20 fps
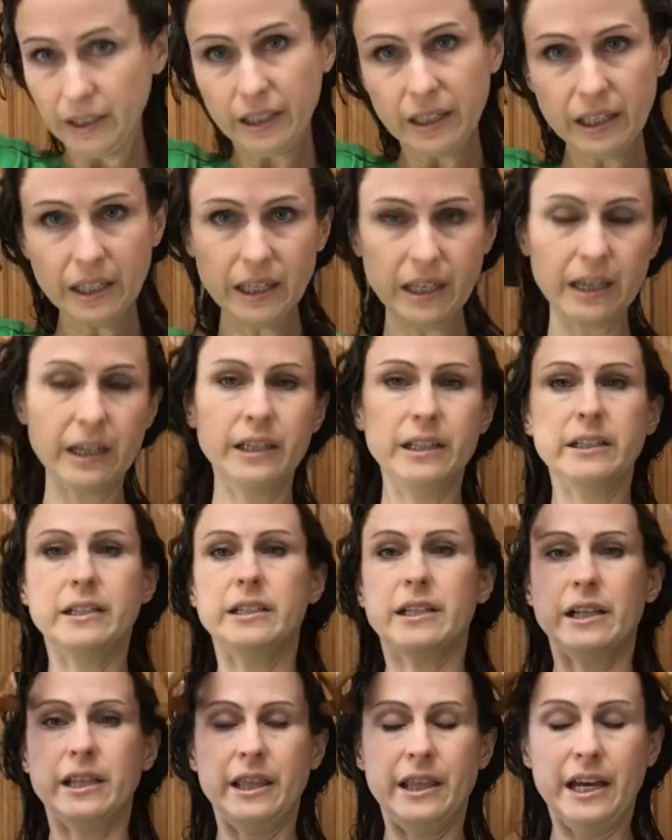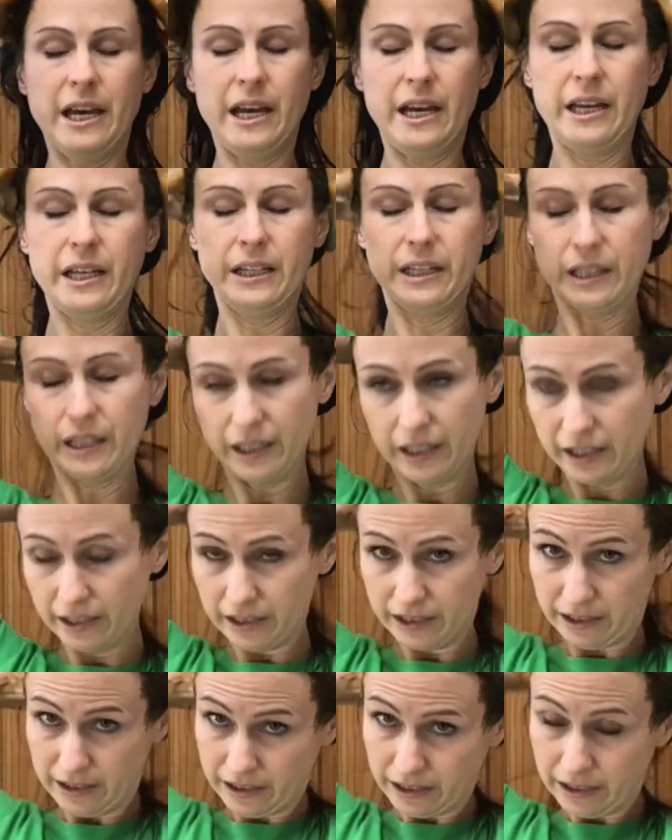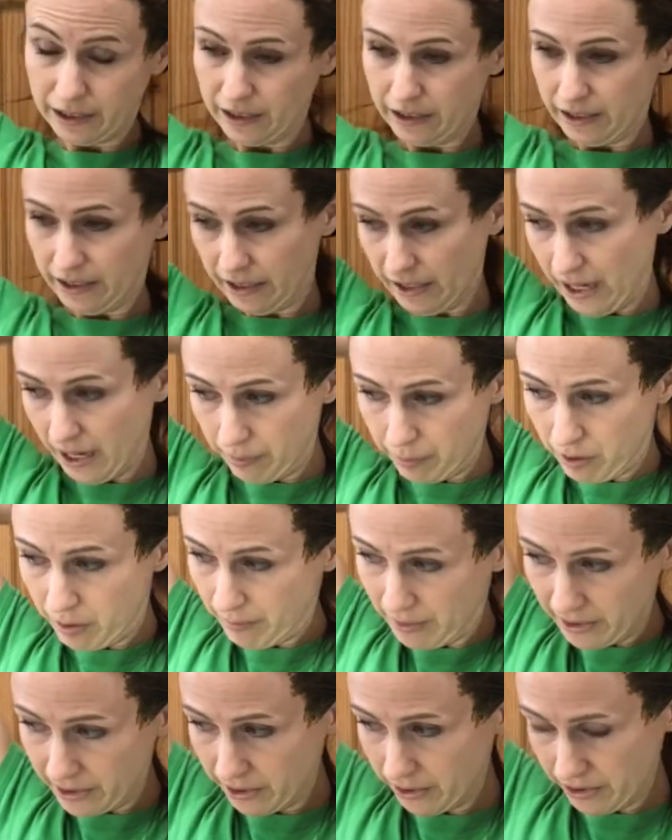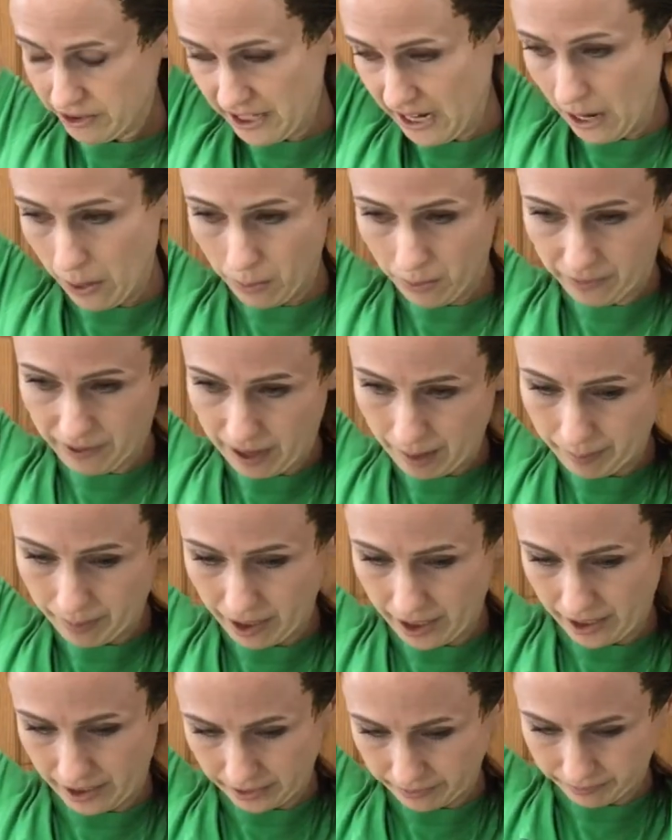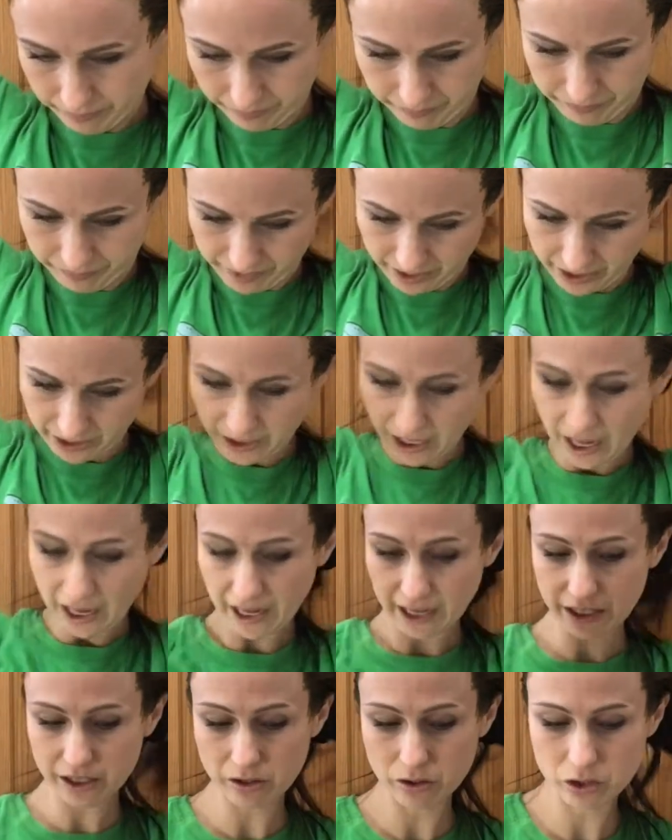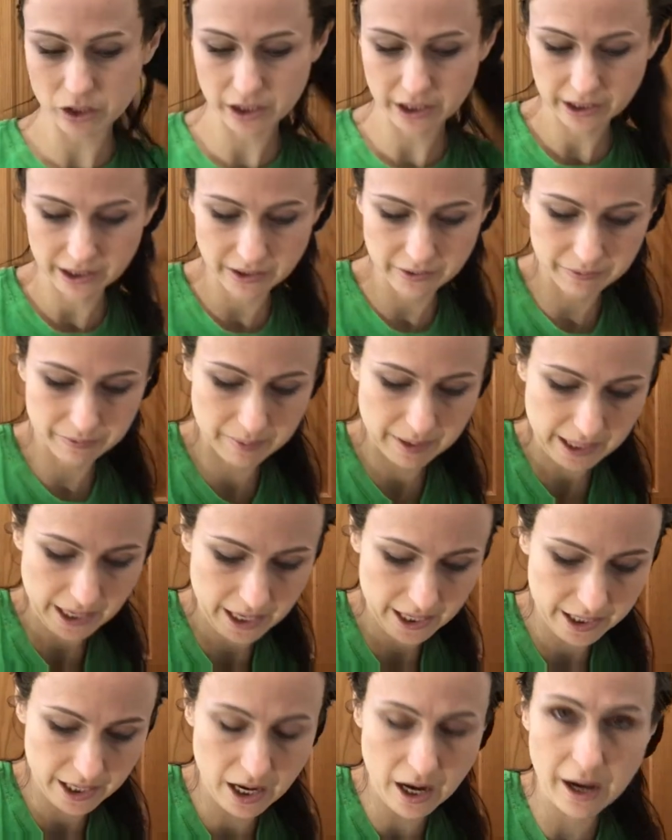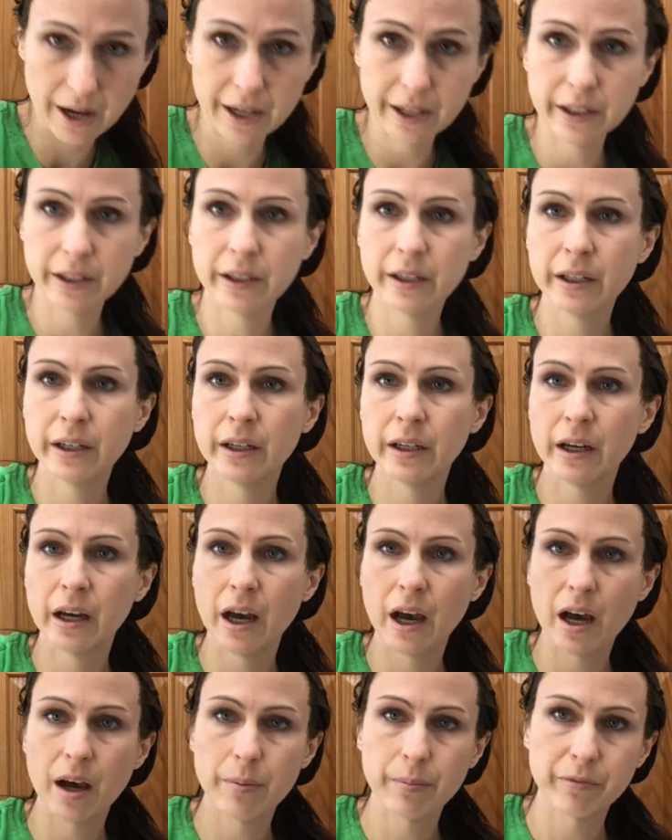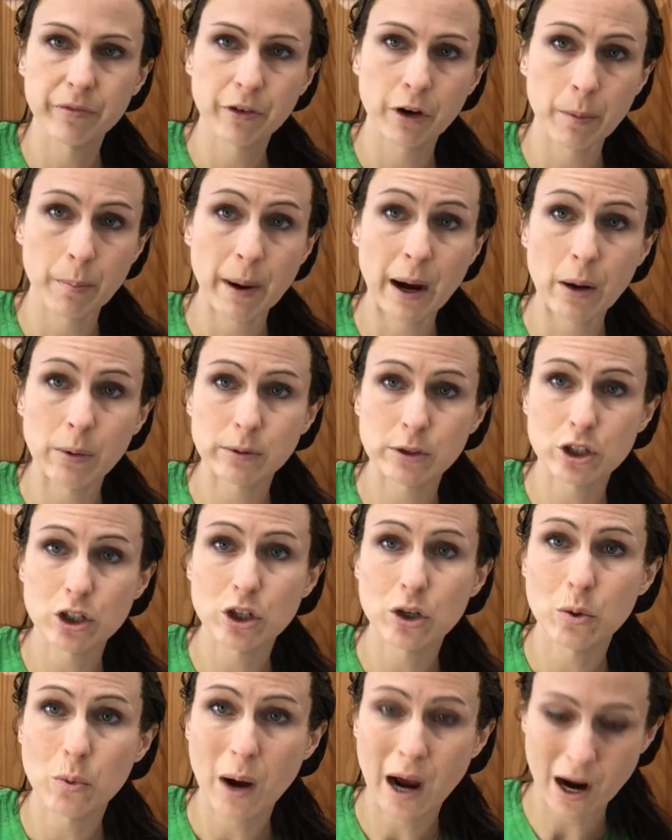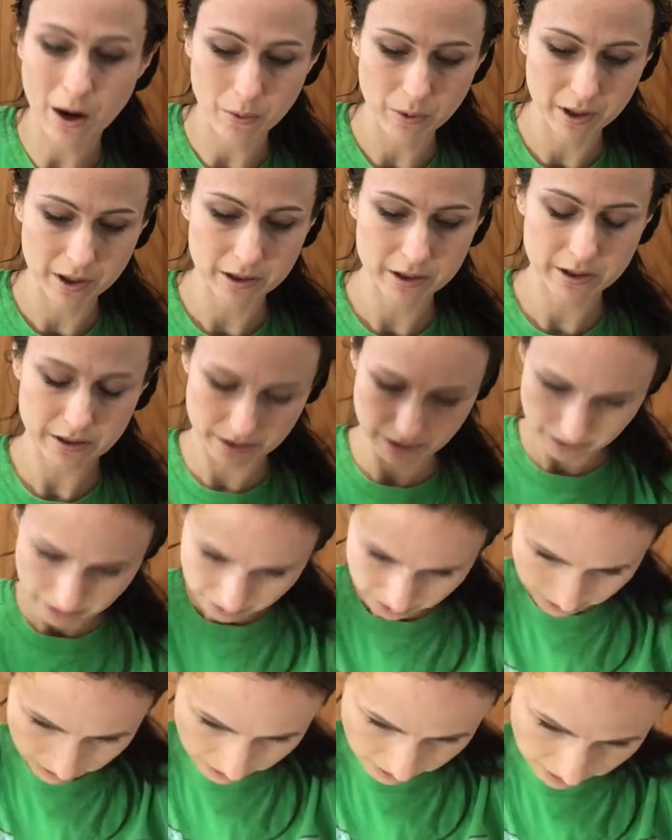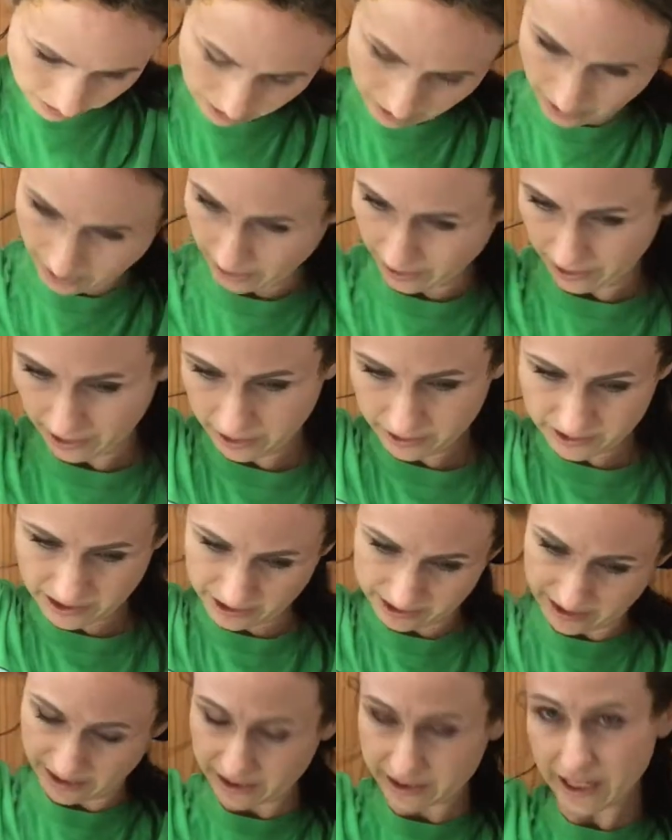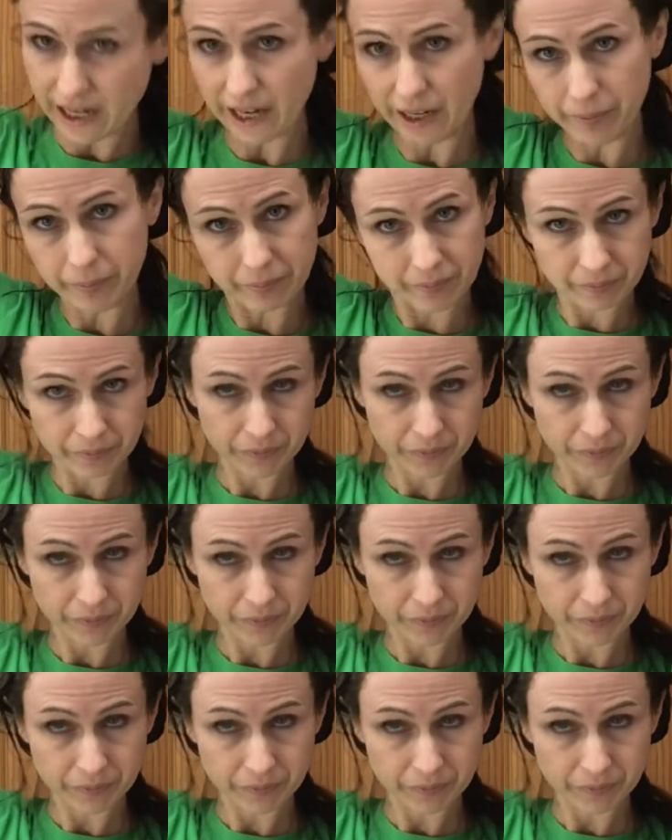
and then I put my little towel wrap on, and I usually leave my henna on for about 2 hours. I take that time